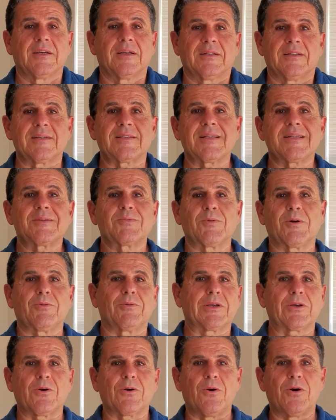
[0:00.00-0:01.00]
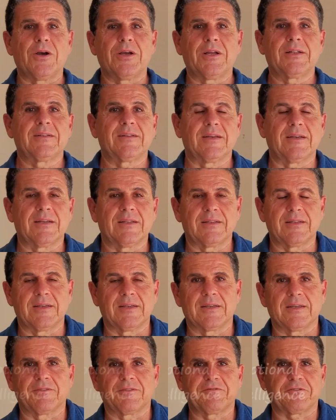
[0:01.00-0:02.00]
This is where we coined
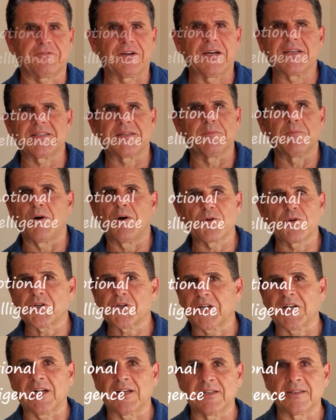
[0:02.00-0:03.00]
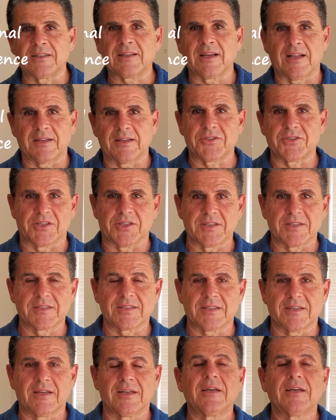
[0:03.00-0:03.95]
the phrase emotional intelligence.